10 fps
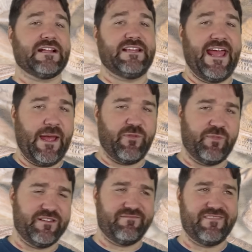clams,
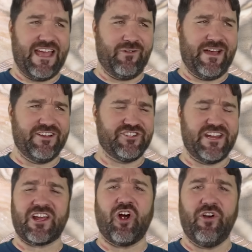but how
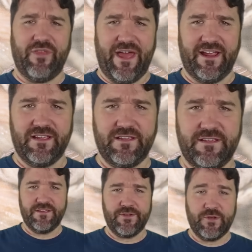hygienic are they?
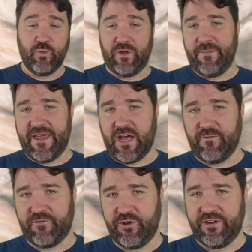Well, it may
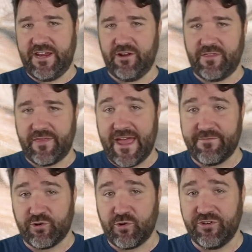comfort you to hear that they have
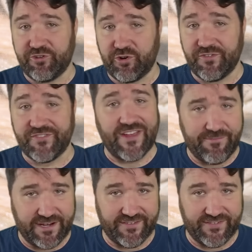their own internal
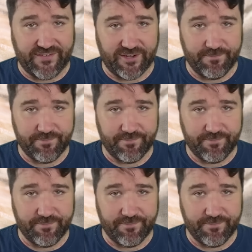siphoning system.